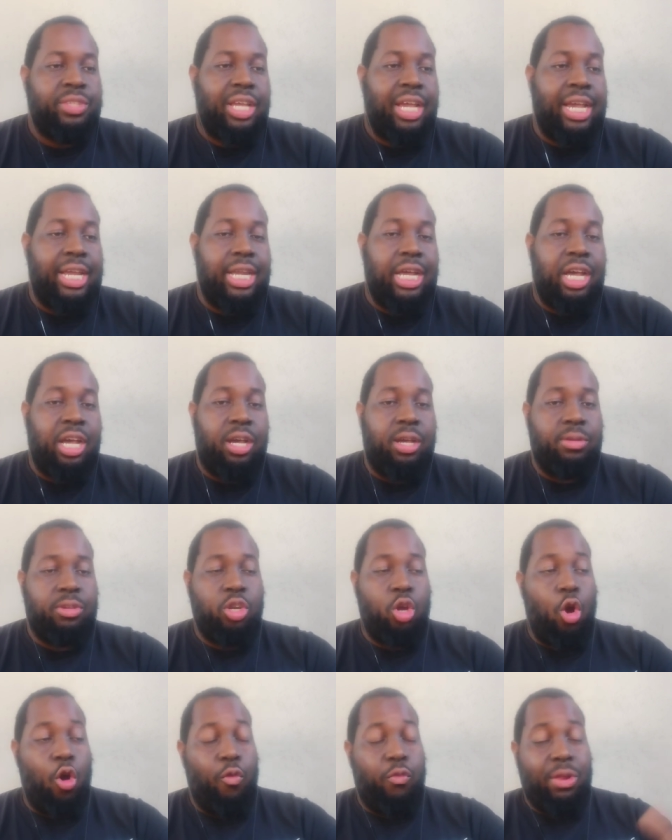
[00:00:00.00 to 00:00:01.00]
And, you
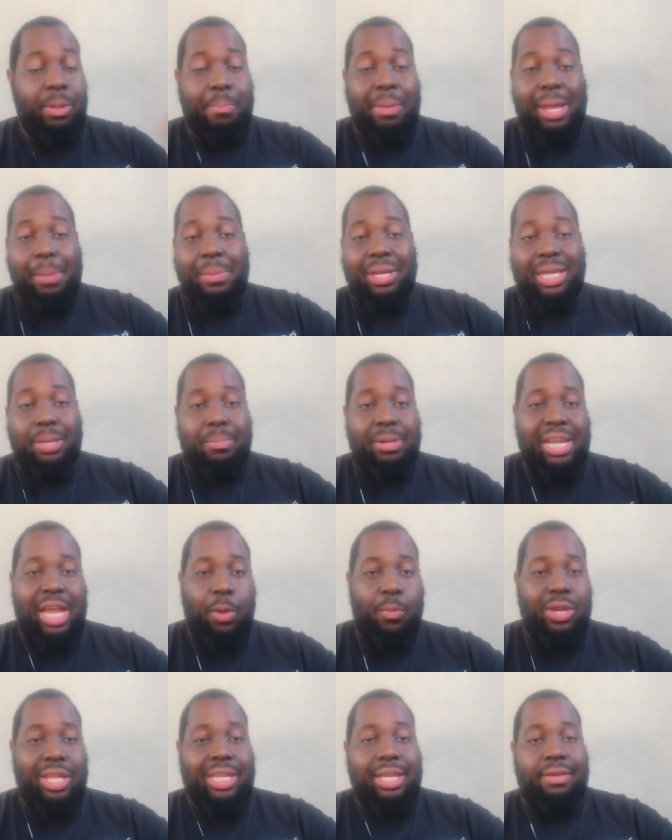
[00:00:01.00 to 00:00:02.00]
know, hopefully Bateman can be
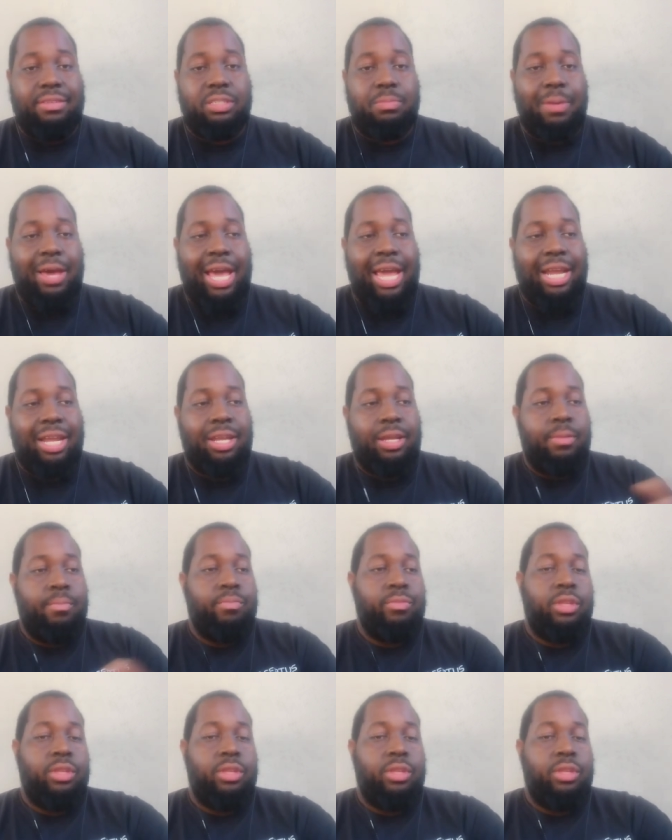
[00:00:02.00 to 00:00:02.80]
that when he comes back.